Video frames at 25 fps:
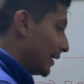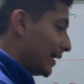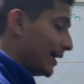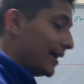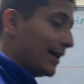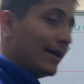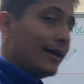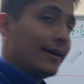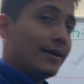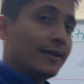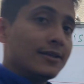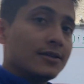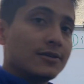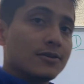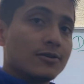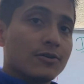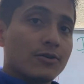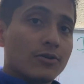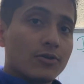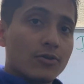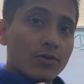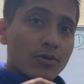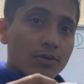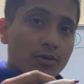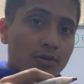is
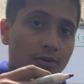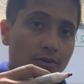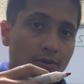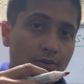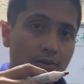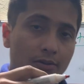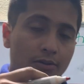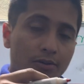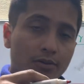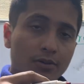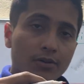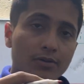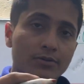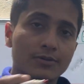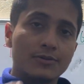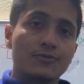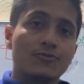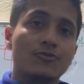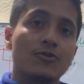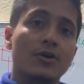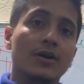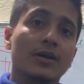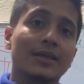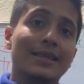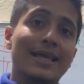a
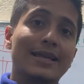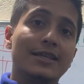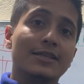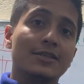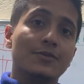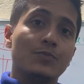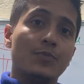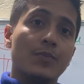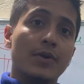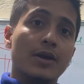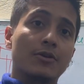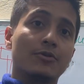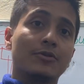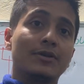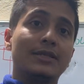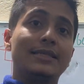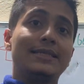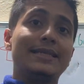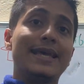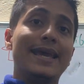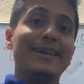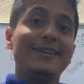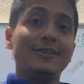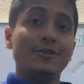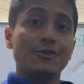drug that is very
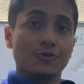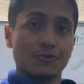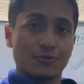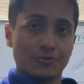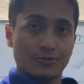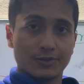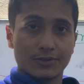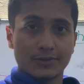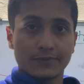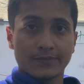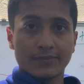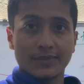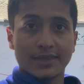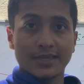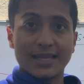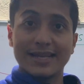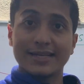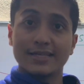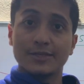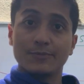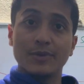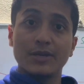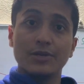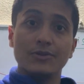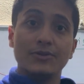dangerous, that is
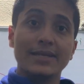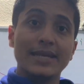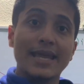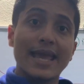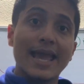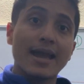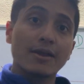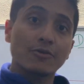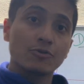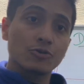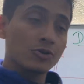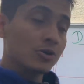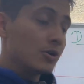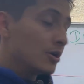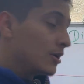very narrow